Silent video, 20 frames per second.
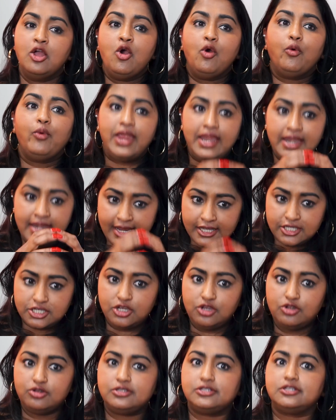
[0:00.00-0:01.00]
We need to
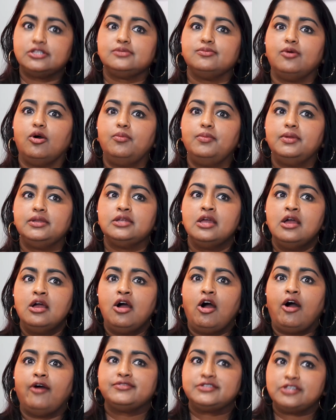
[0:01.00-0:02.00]
use this moment
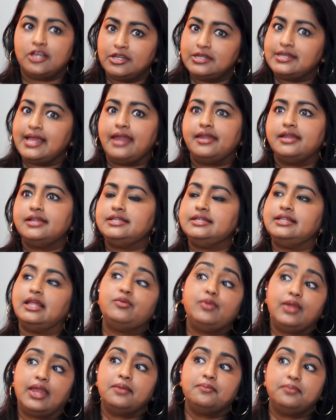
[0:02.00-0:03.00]
of solidarity that
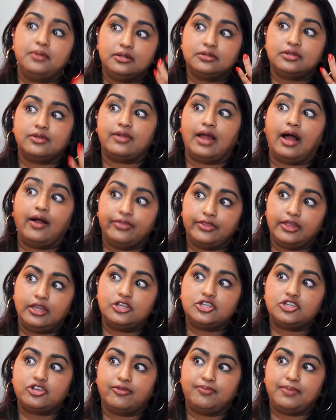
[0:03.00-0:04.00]
we can build around the
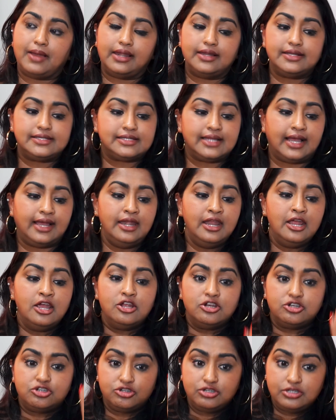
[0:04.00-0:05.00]
issue of Palestine
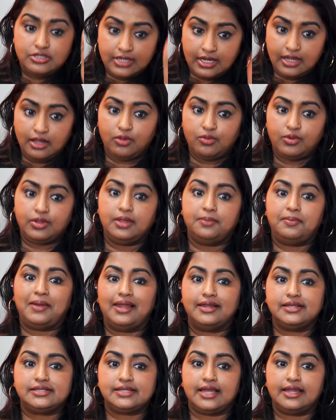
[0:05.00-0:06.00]
to deal with the
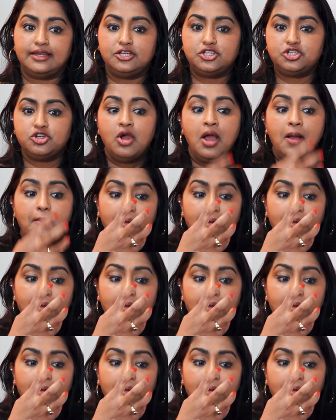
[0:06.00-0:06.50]
Palestine issue,